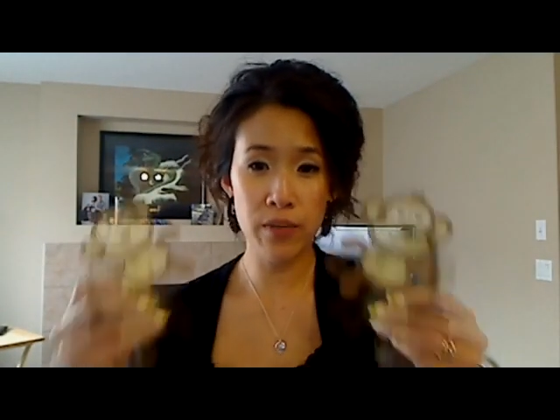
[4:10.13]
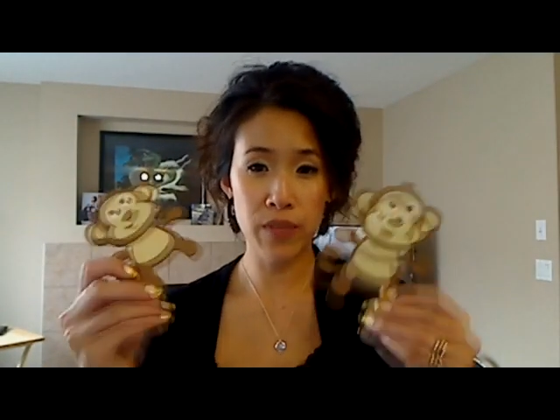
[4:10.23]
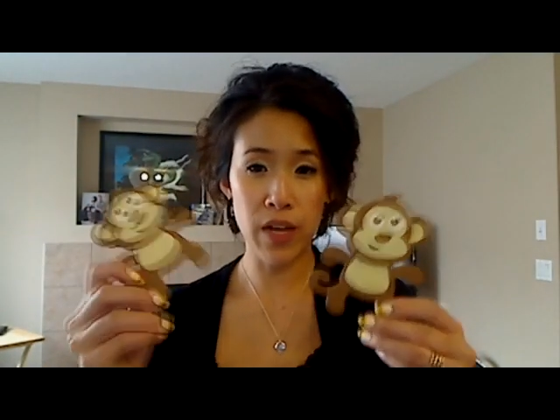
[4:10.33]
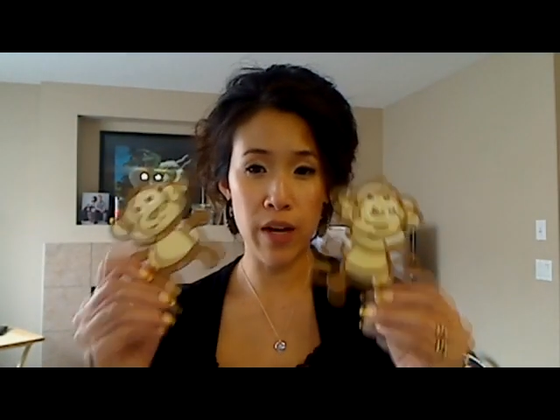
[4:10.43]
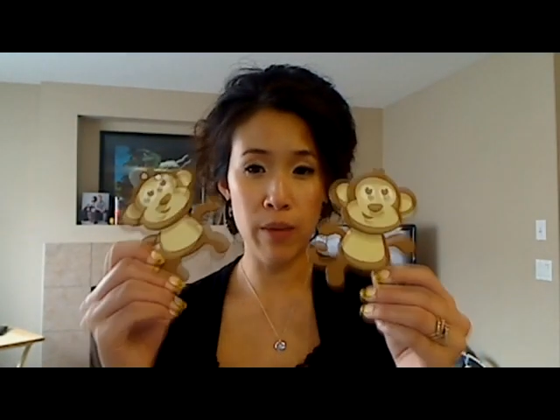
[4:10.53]

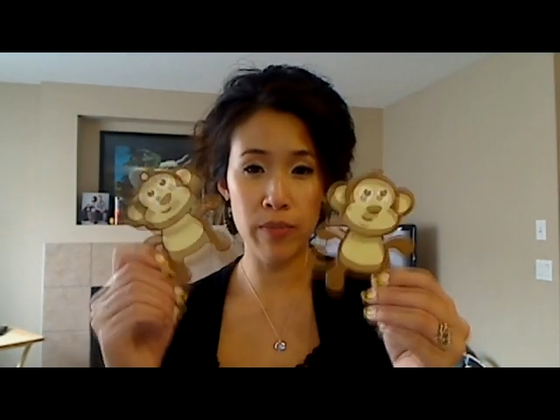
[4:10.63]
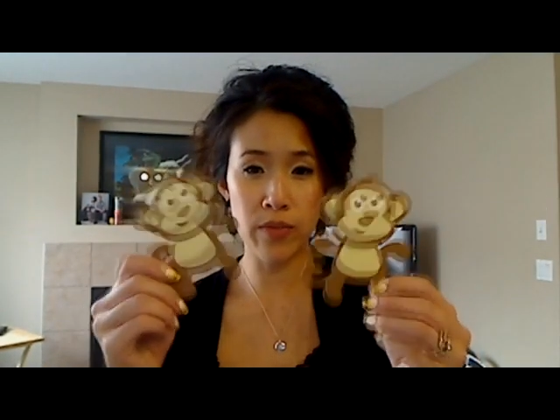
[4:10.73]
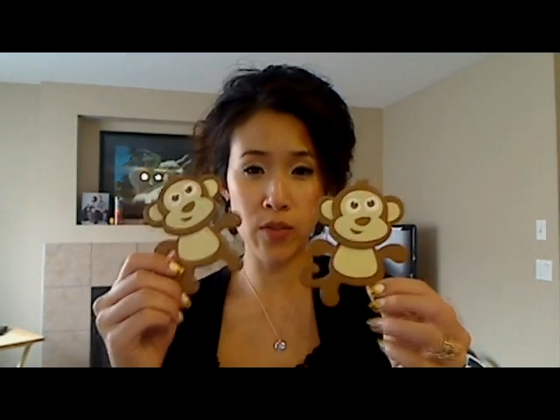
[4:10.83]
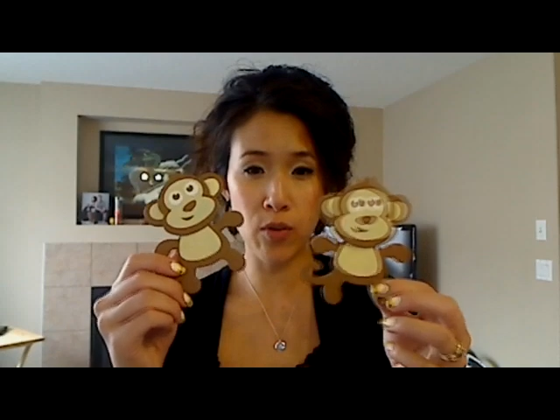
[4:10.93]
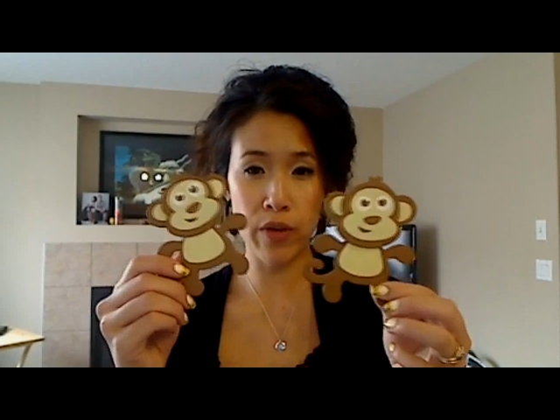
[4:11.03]

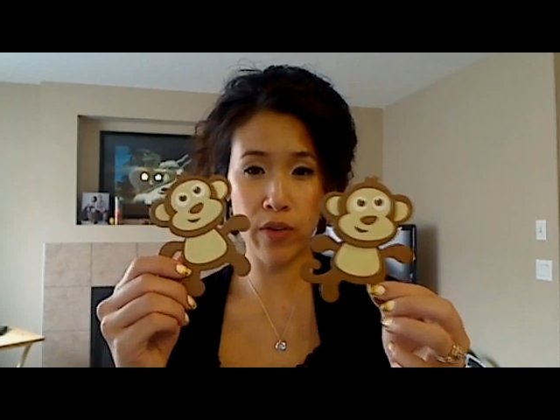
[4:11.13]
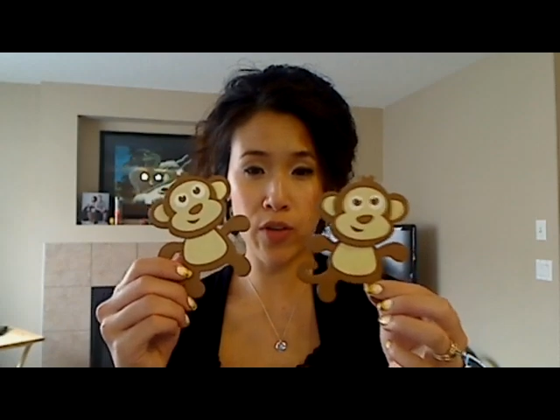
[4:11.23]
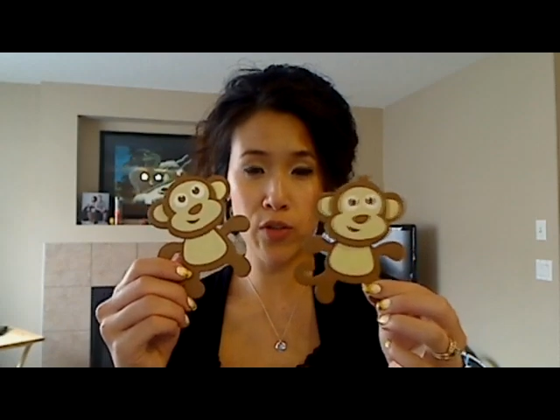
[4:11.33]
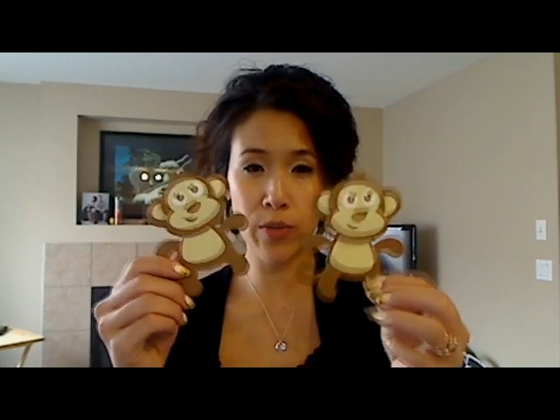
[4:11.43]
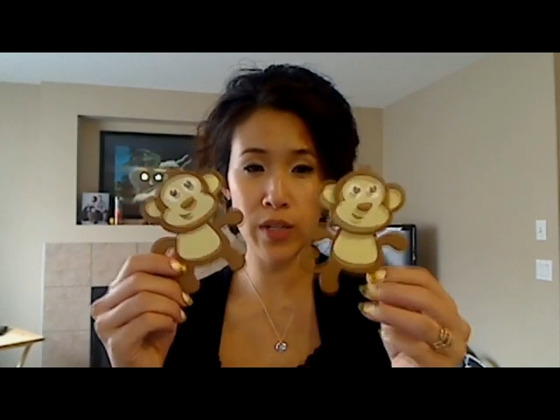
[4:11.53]
So I've
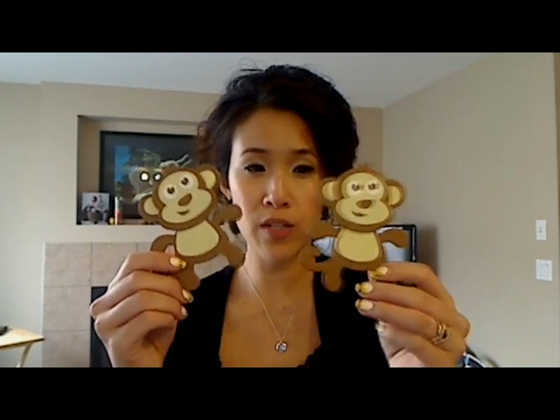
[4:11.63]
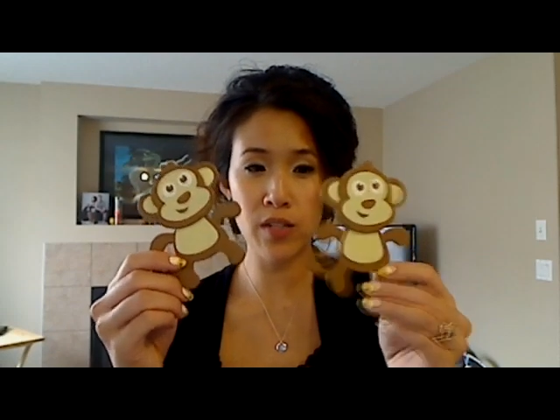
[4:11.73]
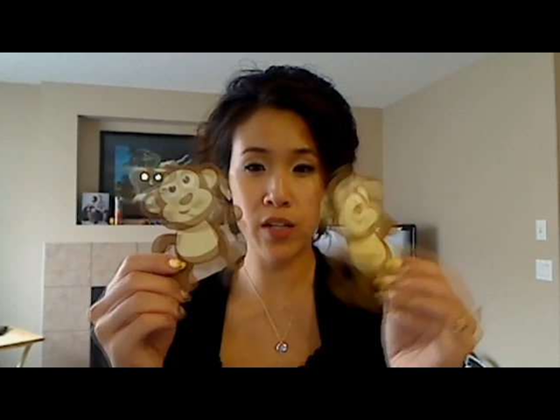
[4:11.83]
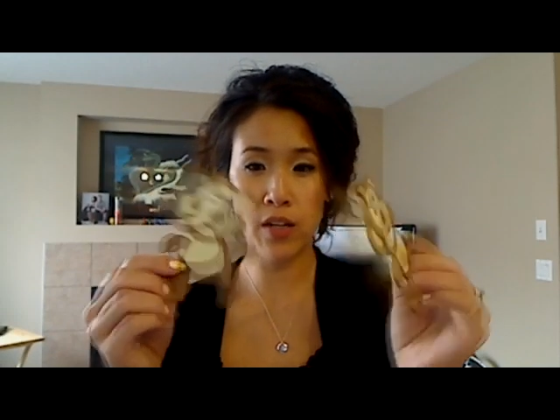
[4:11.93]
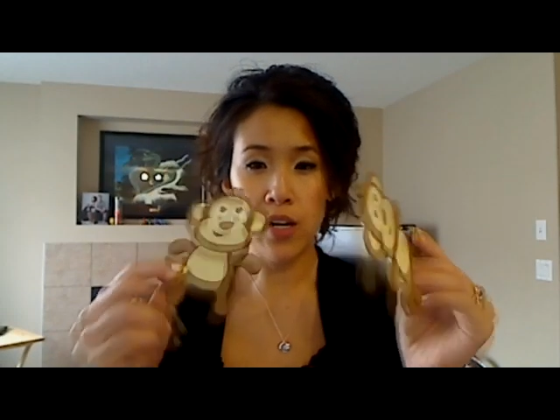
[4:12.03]
got two monkeys
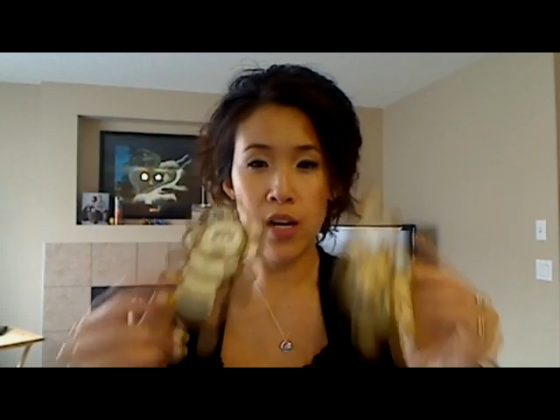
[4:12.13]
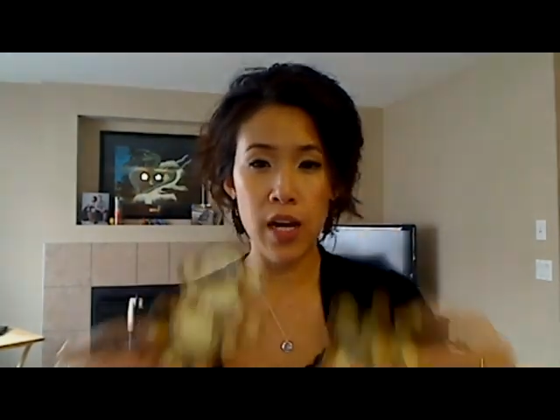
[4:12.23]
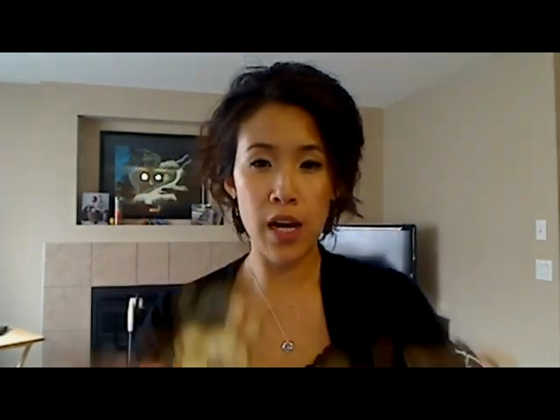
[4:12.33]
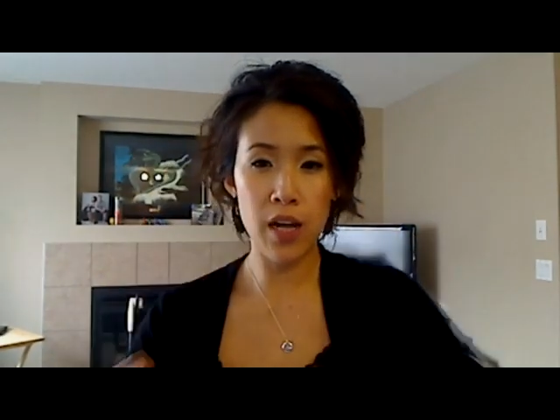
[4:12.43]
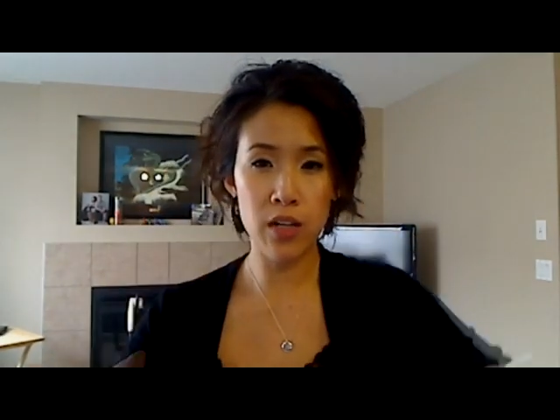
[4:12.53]
here,
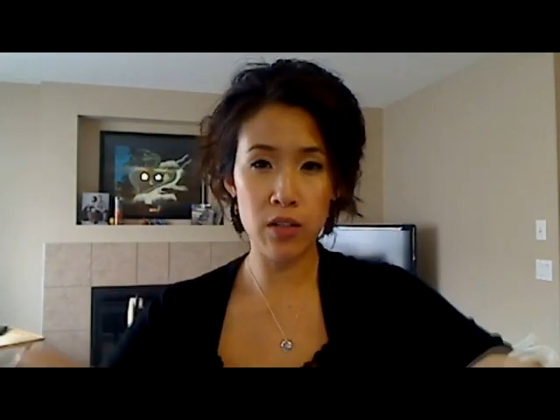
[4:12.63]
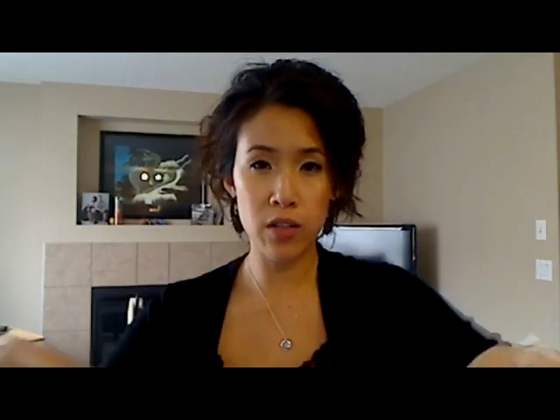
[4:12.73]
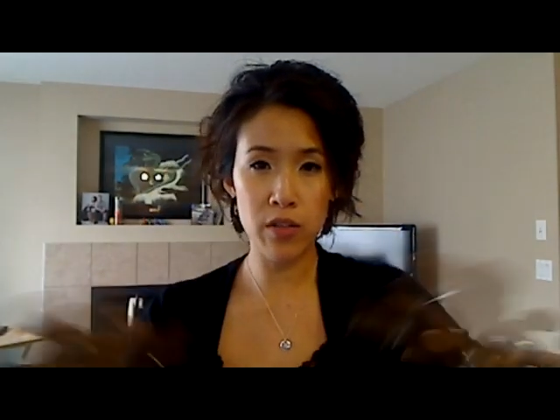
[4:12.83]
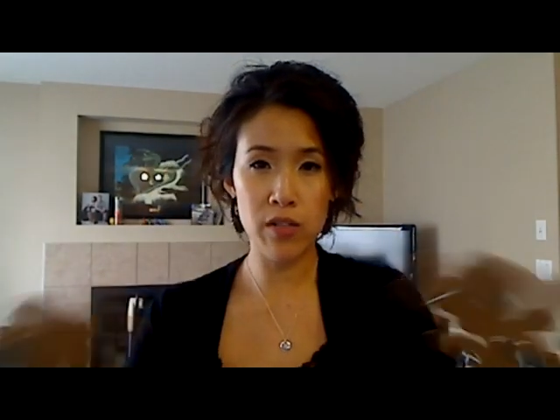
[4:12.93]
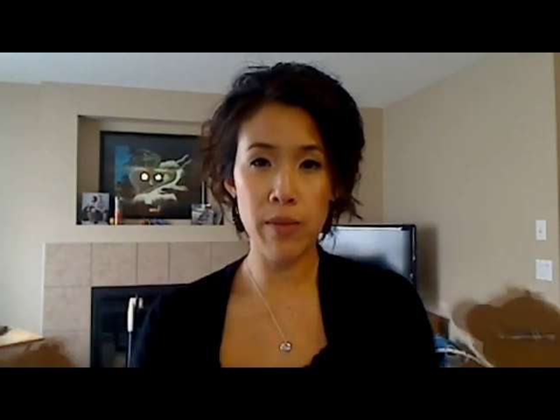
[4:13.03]
and you'll
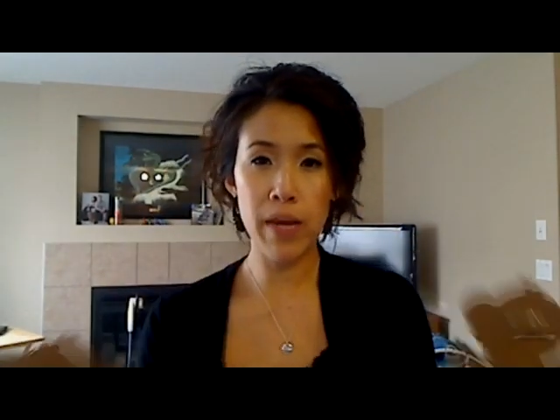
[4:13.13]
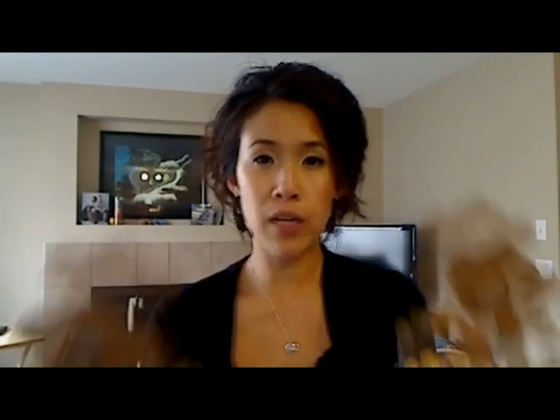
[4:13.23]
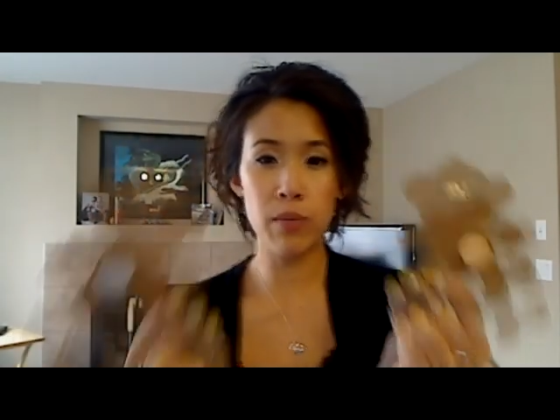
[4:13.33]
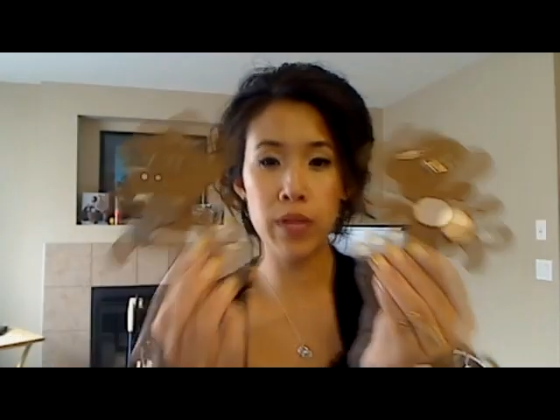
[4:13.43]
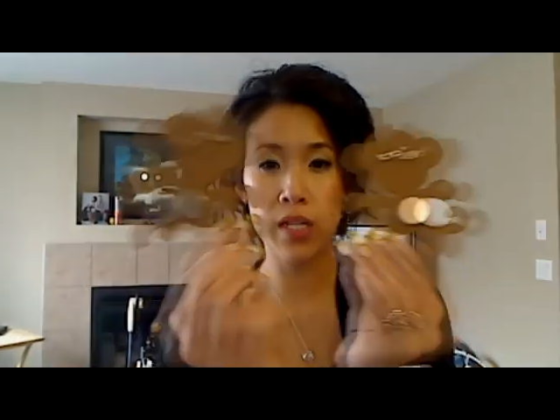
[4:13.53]
notice the
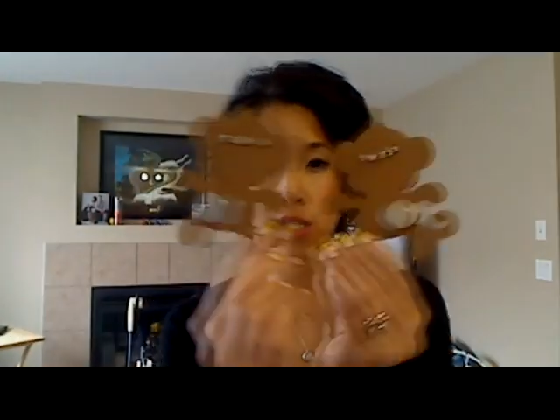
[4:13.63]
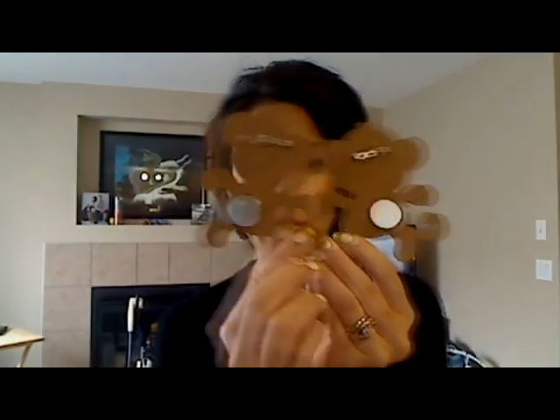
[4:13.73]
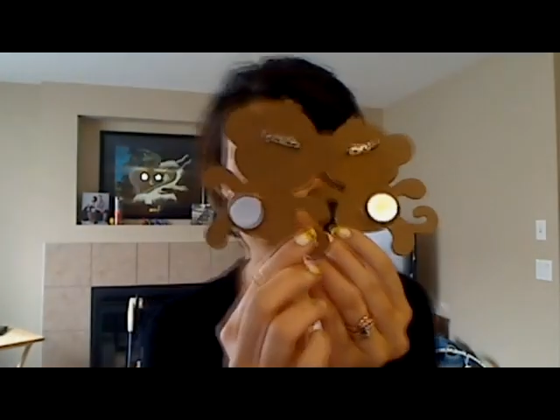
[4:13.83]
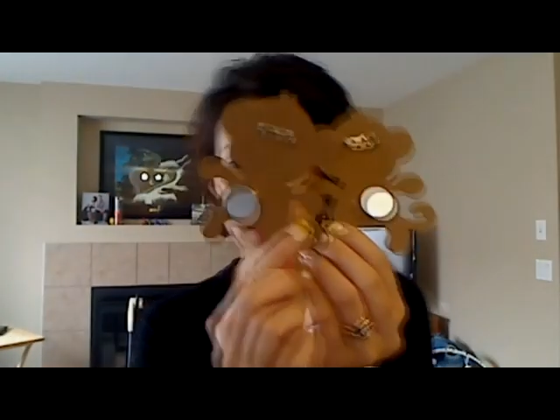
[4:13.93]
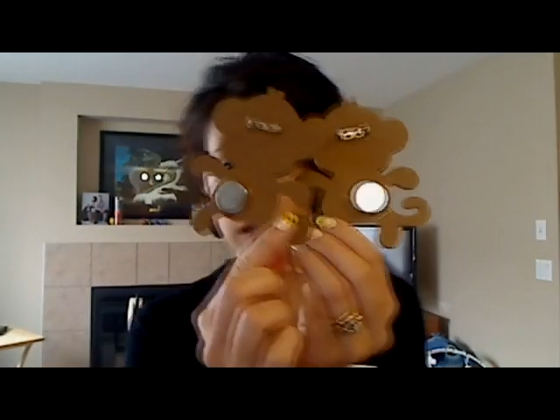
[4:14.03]
magnet
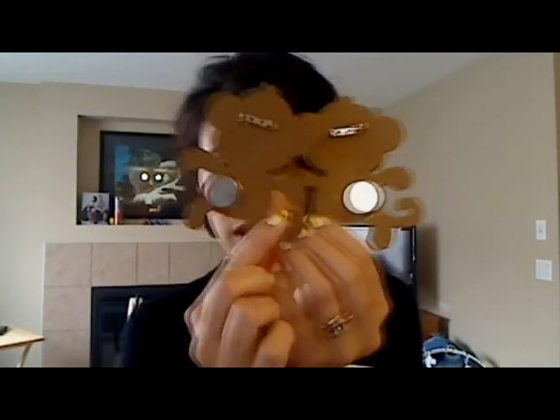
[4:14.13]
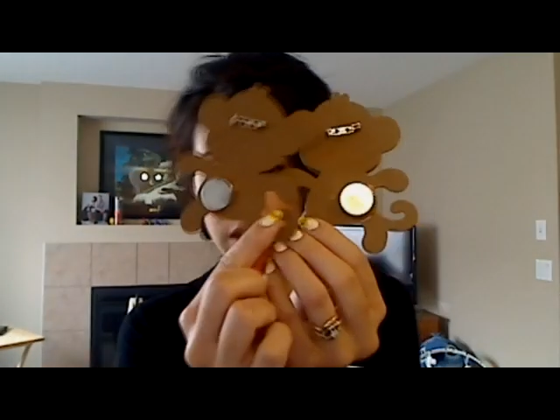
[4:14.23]
placement is